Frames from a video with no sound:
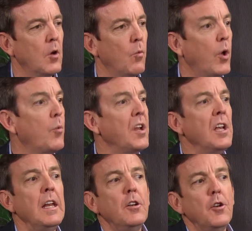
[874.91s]
what do we
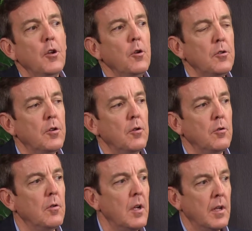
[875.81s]
need to do
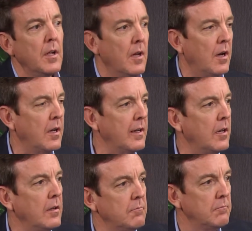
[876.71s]
to
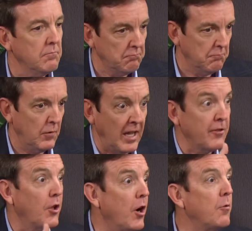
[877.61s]

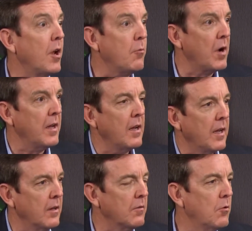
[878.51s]
lengthen our runway
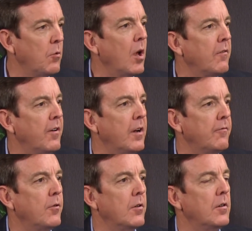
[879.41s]
and qualify
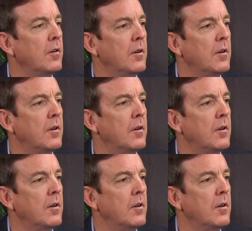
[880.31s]
for?